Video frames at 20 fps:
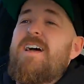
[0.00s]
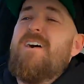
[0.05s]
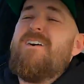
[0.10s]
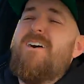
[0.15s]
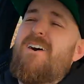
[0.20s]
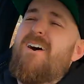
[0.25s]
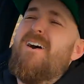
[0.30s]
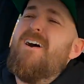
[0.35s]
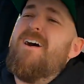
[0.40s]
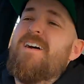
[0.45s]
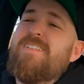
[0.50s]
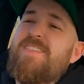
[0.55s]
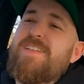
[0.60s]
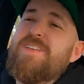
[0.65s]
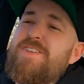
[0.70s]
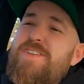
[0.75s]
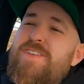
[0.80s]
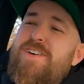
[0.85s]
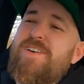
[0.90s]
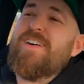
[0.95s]
Oh, the
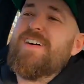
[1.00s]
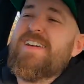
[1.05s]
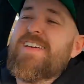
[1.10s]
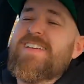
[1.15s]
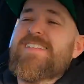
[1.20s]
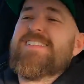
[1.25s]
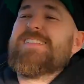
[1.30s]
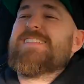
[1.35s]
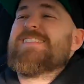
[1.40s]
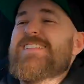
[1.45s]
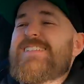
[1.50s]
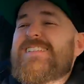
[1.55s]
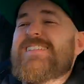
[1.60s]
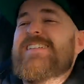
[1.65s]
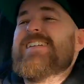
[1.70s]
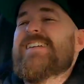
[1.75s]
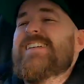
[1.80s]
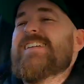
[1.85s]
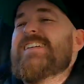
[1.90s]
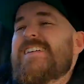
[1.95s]
noise.
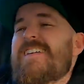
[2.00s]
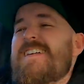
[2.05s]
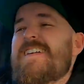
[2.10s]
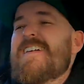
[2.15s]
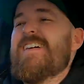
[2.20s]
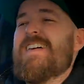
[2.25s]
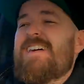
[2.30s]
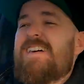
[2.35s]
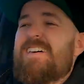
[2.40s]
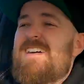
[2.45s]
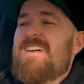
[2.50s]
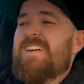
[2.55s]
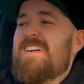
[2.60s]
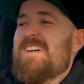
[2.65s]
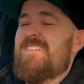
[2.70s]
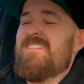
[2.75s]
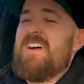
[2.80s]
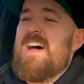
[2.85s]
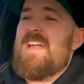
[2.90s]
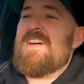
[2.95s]

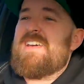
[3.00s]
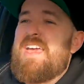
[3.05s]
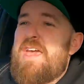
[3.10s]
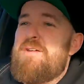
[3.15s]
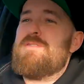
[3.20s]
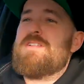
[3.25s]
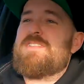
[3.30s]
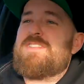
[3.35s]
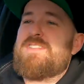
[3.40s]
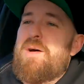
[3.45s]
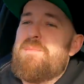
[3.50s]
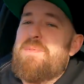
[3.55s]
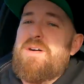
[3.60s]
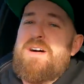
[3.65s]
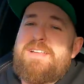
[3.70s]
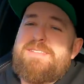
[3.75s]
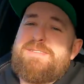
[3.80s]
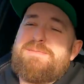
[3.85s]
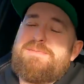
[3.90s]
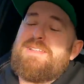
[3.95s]
Oh man, okay, we're stuck
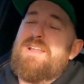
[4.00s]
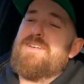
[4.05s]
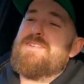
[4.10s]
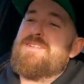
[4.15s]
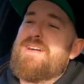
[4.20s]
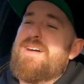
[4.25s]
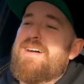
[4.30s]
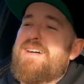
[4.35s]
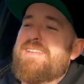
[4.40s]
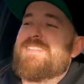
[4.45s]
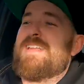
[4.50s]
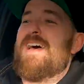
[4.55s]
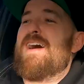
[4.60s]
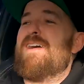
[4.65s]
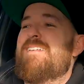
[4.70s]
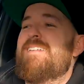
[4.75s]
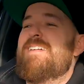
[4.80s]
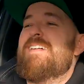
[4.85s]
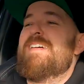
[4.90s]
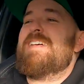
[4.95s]
behind some slow cars
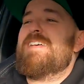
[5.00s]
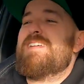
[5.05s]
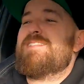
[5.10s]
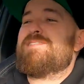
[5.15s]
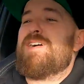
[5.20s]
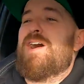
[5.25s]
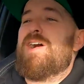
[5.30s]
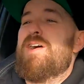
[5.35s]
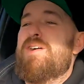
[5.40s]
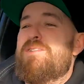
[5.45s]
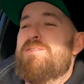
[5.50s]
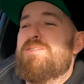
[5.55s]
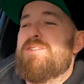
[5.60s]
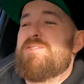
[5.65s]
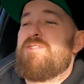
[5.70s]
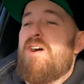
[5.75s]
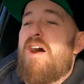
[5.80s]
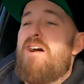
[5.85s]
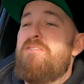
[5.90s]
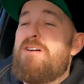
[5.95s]
now. So the
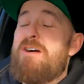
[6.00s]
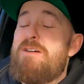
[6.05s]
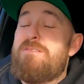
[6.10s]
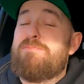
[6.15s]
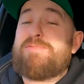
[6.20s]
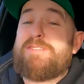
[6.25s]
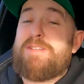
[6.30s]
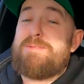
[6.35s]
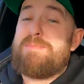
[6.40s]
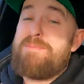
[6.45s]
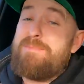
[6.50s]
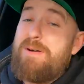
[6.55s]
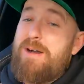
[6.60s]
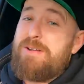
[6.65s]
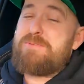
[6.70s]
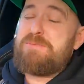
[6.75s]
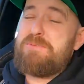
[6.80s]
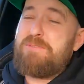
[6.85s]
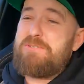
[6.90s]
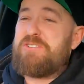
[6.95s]
drive home is going to be
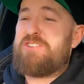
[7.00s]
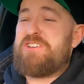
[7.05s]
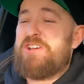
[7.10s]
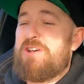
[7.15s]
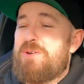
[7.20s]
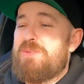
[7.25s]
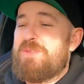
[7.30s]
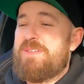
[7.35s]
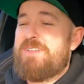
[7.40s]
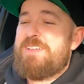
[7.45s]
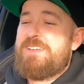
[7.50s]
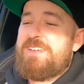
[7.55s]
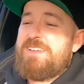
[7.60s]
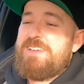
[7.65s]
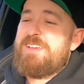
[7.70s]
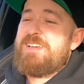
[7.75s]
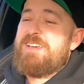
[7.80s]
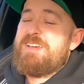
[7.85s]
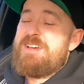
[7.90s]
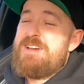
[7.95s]
much more chill.
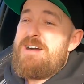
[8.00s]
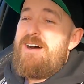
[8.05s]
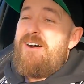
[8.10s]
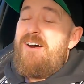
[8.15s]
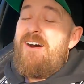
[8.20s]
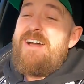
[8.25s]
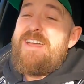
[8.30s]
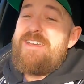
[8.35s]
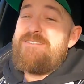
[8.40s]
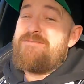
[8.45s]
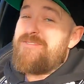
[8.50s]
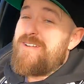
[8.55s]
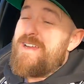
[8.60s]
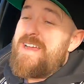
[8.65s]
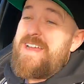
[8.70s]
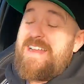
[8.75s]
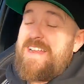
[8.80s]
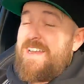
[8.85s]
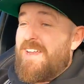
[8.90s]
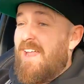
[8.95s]
I
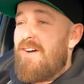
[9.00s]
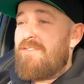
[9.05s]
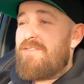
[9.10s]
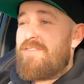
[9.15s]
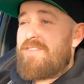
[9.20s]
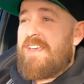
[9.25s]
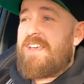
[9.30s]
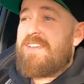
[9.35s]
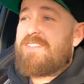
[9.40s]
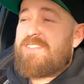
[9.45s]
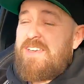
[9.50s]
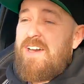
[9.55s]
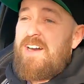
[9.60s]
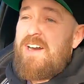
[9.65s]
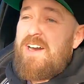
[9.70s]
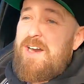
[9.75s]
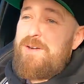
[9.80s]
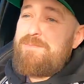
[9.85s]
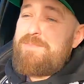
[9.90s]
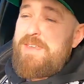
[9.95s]
really love this
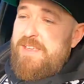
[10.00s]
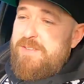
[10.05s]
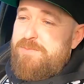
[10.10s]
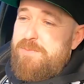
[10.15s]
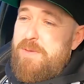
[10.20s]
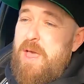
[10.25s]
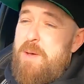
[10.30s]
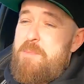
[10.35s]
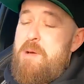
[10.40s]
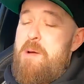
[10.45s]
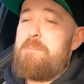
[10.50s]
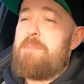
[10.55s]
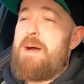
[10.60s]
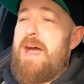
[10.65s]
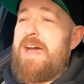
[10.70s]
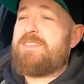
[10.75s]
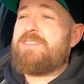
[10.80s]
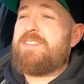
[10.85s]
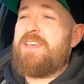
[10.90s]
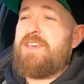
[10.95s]
car. It's become a
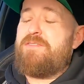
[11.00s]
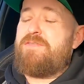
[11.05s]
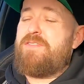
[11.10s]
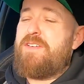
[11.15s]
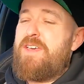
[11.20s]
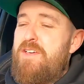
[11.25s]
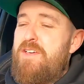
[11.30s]
massive